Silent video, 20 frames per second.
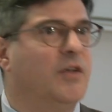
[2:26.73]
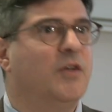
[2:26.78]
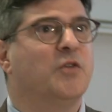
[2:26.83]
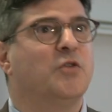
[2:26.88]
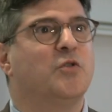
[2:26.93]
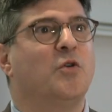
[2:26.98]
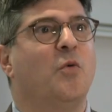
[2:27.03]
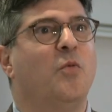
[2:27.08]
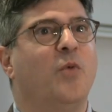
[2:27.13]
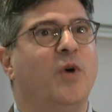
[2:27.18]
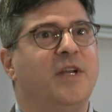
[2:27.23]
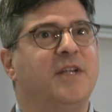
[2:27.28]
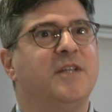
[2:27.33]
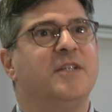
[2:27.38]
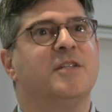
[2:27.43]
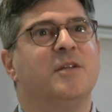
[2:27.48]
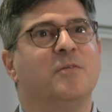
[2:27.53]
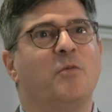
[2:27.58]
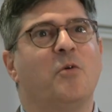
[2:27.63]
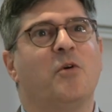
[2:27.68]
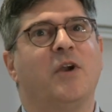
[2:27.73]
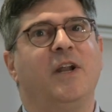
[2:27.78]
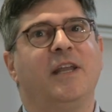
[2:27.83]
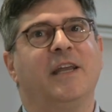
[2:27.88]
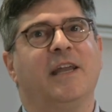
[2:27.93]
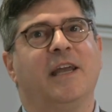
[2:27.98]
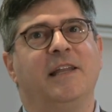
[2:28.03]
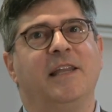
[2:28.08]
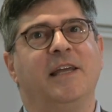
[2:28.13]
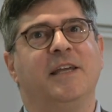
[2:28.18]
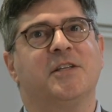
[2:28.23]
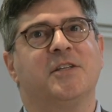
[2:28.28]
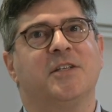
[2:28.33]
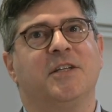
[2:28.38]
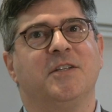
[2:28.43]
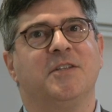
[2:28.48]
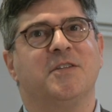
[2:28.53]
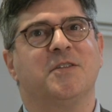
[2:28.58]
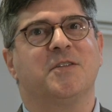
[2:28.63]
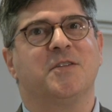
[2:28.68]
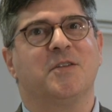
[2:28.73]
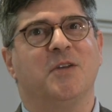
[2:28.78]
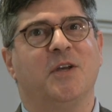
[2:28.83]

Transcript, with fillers: So what is democratic elections?